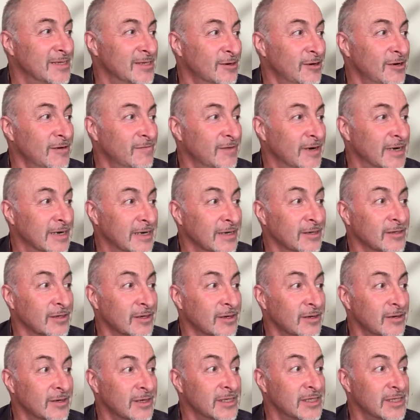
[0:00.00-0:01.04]
terrified little
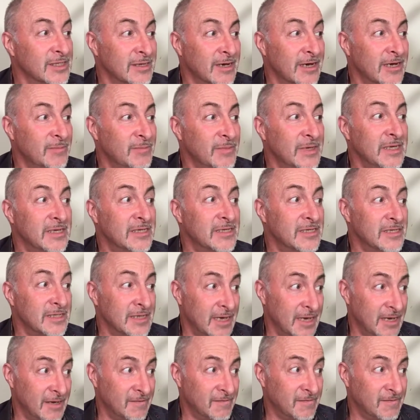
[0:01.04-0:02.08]
girl inside me
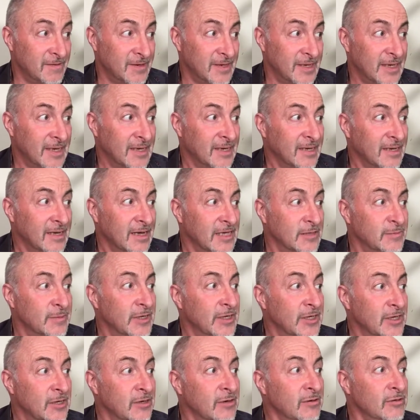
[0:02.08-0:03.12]
safe has been a
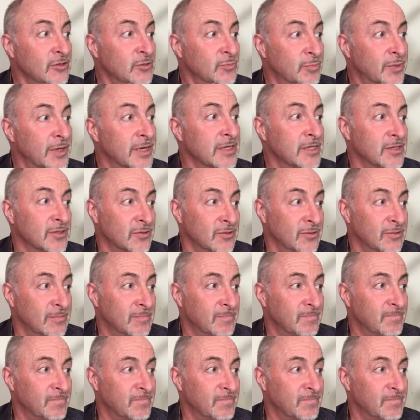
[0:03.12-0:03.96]
huge breakthrough.